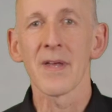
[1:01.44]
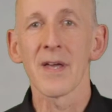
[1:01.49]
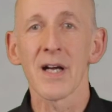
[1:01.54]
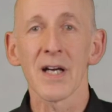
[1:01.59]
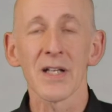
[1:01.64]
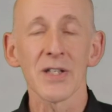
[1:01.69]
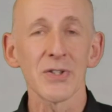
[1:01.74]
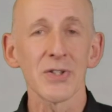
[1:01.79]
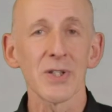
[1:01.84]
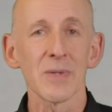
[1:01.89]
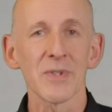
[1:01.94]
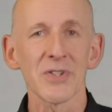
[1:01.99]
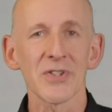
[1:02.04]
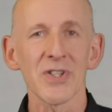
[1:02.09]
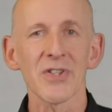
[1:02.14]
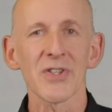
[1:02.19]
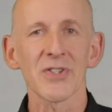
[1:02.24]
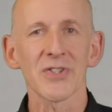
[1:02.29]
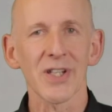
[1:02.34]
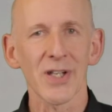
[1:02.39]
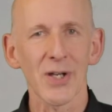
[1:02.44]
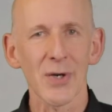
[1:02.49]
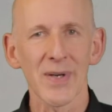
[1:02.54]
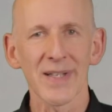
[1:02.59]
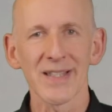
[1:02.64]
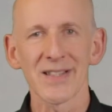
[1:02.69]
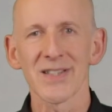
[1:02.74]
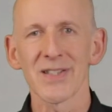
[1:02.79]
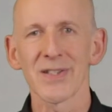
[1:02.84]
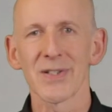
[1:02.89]
and assume that others are
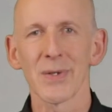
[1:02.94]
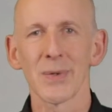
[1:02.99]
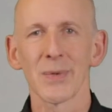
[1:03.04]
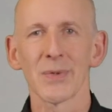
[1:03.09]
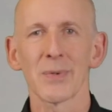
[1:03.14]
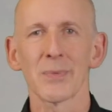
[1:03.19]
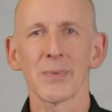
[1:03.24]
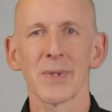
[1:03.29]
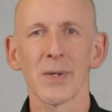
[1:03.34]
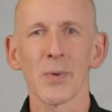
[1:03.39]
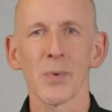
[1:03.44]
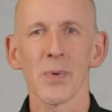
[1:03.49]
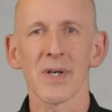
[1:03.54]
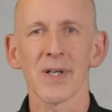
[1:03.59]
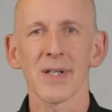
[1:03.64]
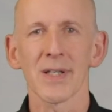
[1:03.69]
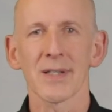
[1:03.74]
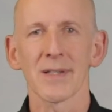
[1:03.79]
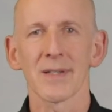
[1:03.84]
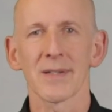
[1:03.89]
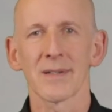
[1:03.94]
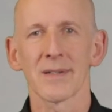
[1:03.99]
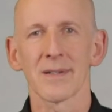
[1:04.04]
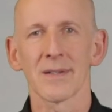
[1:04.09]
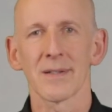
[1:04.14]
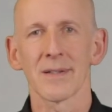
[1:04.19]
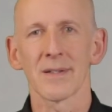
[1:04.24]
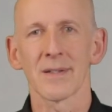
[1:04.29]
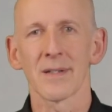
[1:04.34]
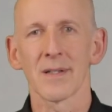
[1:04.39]
going to do the real work.
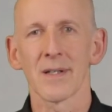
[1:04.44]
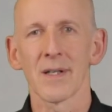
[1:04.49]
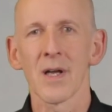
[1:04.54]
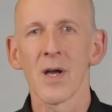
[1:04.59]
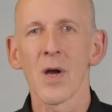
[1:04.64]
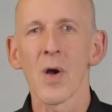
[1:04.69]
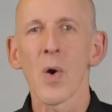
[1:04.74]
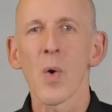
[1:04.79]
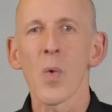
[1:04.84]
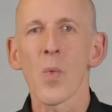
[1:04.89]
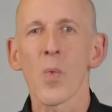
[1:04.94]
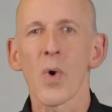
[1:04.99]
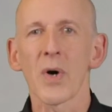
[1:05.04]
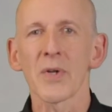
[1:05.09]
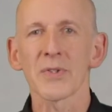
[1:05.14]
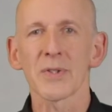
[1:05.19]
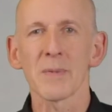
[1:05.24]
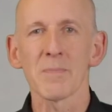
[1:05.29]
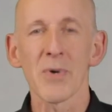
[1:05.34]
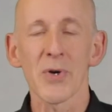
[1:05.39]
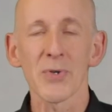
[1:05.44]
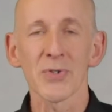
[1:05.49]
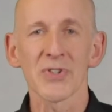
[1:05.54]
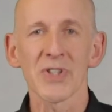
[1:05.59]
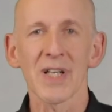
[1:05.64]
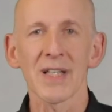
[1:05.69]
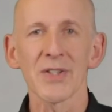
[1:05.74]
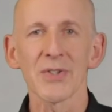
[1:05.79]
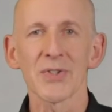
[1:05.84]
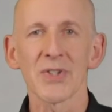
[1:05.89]
What's most
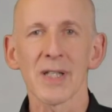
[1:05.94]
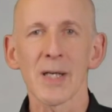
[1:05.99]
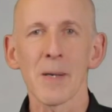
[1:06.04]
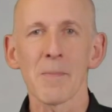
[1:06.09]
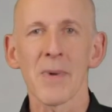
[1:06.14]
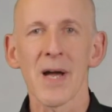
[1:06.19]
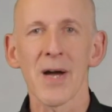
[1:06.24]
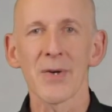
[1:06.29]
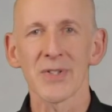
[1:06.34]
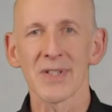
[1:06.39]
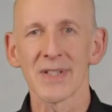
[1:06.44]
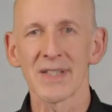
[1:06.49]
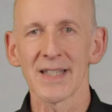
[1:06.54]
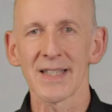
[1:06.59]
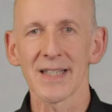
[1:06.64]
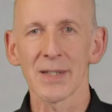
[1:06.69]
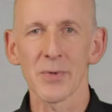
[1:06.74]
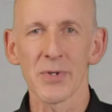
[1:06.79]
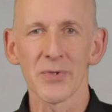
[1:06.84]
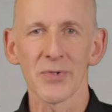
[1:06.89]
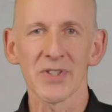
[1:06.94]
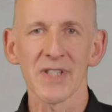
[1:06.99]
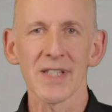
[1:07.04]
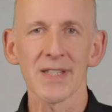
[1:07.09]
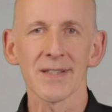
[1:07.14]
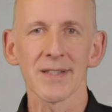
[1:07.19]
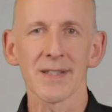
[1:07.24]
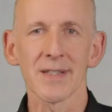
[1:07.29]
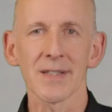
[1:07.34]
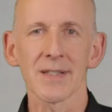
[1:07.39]
challenging about dealing with
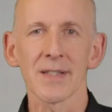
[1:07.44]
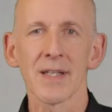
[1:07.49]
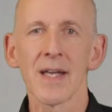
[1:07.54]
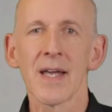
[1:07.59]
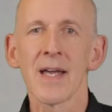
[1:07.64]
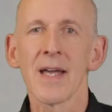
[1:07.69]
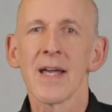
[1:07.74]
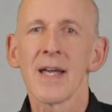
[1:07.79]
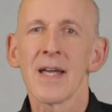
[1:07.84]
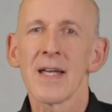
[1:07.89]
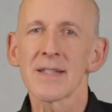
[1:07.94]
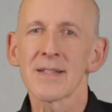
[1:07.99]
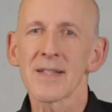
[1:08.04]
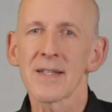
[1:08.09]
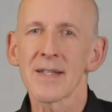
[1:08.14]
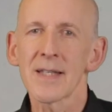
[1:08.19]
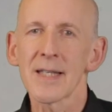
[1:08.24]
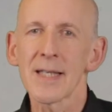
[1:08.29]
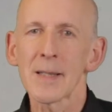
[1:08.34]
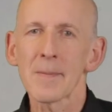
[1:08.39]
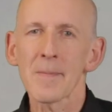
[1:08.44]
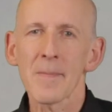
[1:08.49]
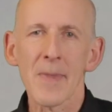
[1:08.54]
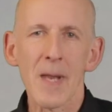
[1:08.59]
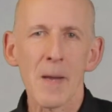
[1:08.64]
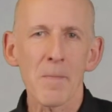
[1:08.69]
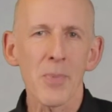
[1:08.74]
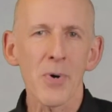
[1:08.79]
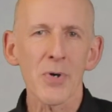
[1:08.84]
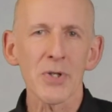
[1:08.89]
resistance is that the
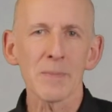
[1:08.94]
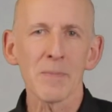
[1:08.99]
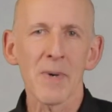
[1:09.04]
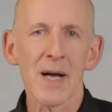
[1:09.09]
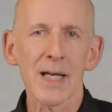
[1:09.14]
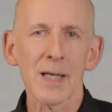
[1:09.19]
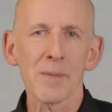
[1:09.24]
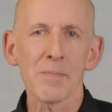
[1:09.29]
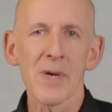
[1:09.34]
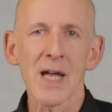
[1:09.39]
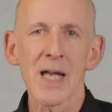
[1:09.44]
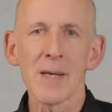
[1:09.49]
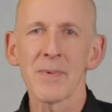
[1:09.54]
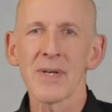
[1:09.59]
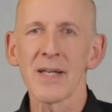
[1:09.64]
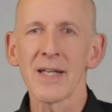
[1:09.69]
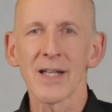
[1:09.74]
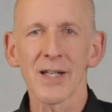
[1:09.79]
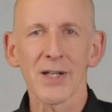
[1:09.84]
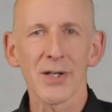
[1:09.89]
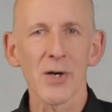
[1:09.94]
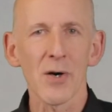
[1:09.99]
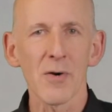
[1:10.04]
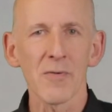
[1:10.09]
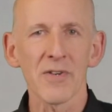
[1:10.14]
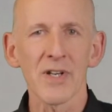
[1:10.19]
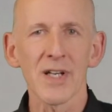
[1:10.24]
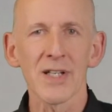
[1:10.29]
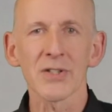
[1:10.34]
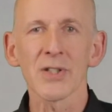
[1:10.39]
pushback may be
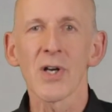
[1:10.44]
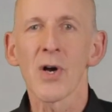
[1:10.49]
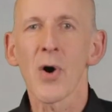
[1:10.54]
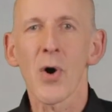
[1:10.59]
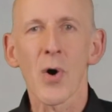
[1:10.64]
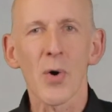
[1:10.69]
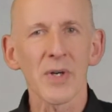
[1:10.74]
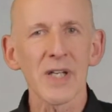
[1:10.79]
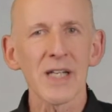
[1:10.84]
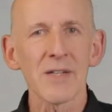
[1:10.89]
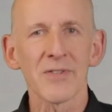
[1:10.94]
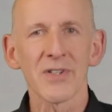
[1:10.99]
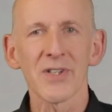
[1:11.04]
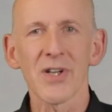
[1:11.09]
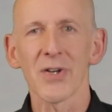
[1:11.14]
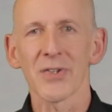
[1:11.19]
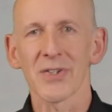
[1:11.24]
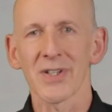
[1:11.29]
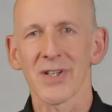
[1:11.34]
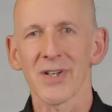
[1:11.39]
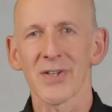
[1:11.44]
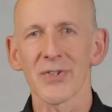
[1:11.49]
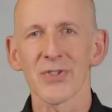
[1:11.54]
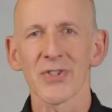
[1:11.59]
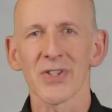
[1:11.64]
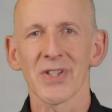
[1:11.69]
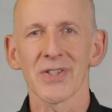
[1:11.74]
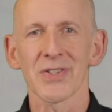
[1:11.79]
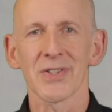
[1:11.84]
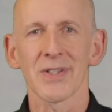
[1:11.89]
covert or even
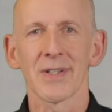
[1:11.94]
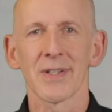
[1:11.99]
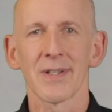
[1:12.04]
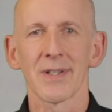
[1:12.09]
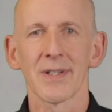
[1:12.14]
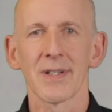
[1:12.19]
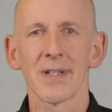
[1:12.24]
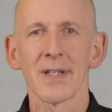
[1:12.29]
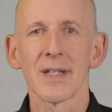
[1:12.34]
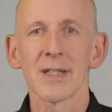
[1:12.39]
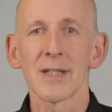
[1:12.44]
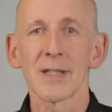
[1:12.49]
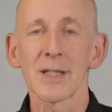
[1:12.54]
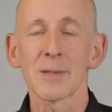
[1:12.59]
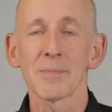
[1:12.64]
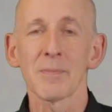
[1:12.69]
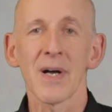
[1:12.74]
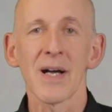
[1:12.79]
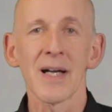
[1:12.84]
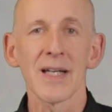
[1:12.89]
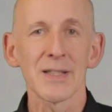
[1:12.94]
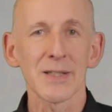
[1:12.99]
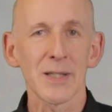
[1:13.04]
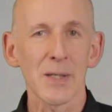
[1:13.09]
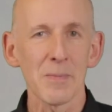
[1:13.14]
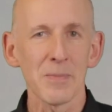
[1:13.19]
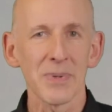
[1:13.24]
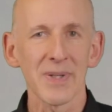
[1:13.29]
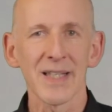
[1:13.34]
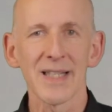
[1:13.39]
unconscious, despite
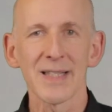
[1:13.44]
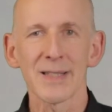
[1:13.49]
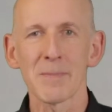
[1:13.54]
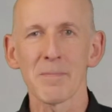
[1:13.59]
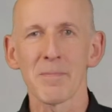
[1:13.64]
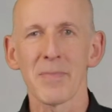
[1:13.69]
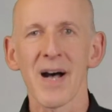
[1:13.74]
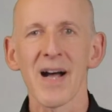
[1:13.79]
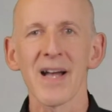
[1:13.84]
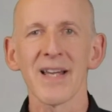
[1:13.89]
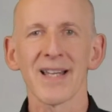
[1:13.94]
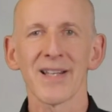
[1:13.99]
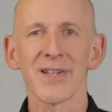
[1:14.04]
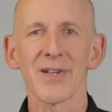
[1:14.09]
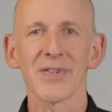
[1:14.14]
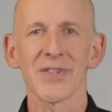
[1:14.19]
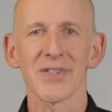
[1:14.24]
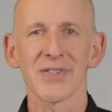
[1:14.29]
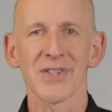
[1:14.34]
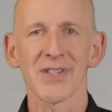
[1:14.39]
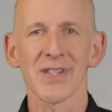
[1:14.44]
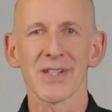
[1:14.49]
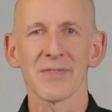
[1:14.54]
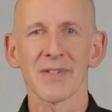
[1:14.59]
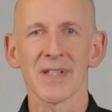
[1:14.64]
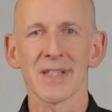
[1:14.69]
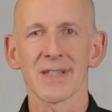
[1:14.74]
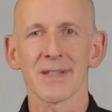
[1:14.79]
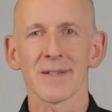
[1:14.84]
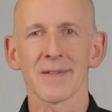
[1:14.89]
complete buy-in on the
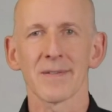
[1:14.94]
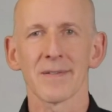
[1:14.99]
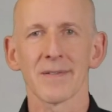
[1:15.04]
surface.